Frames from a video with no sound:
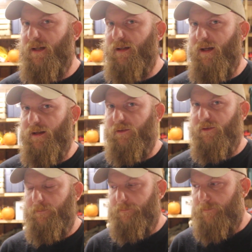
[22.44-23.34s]
Day
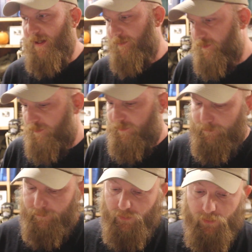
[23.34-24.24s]
dance? Now there's
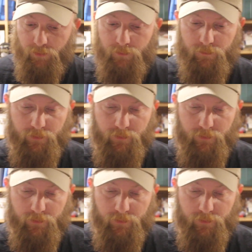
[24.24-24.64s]
two